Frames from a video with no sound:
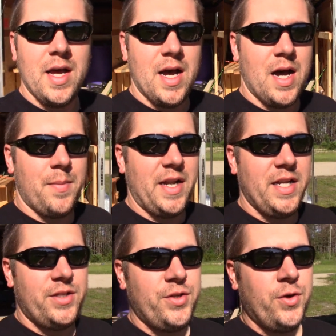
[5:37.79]
I
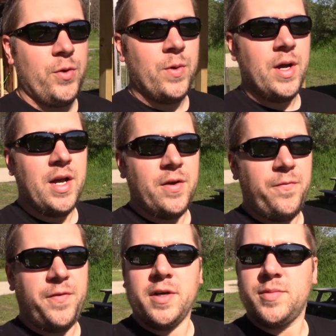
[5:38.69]
need to
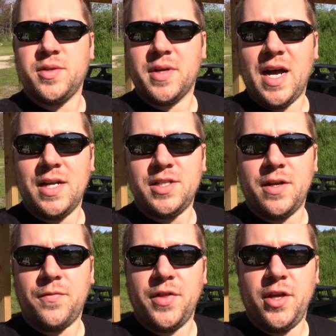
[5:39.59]
film some
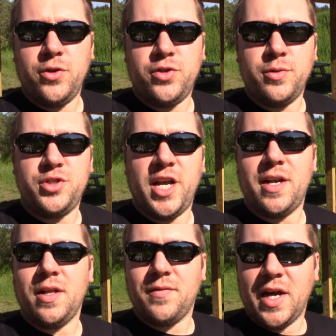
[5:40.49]
content for the YouTube
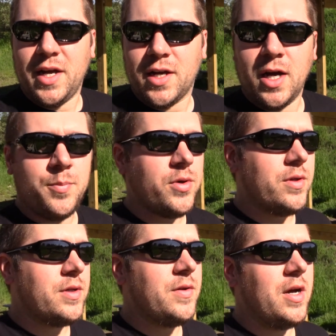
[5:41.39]
channel. I've got a
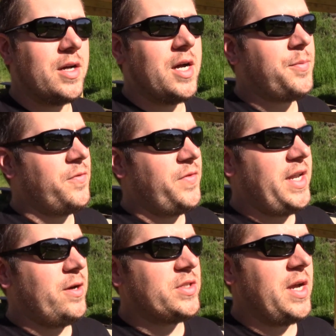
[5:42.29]
couple
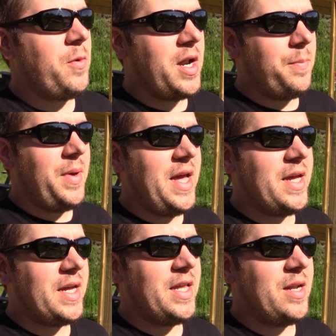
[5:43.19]
videos I want to
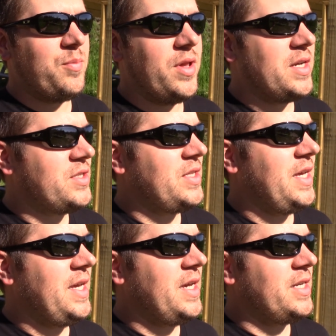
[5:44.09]
make, and then plus
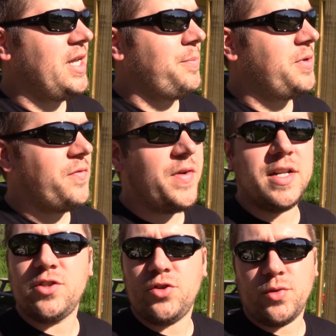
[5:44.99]
the Adept
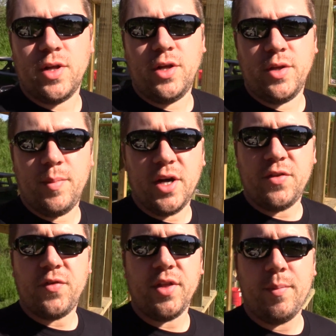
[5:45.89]
Defense Drill of the Month
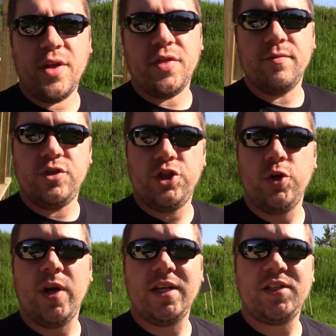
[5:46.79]
for the month of
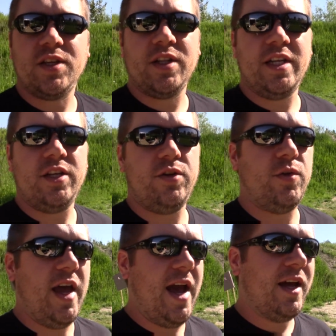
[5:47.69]
June. I still need to do
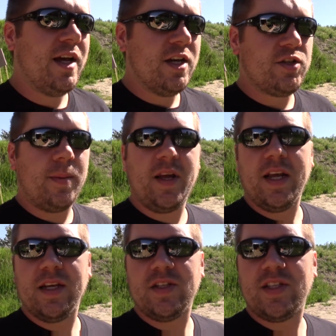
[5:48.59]
that. So I'm going to
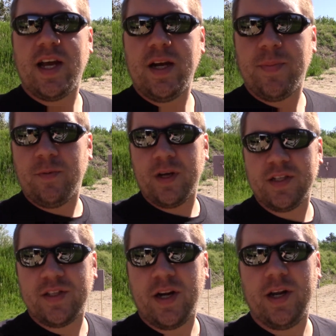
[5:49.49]
get set up and we'll get
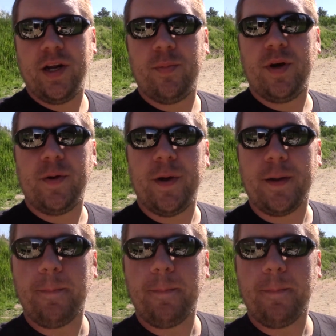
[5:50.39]
started here pretty quick.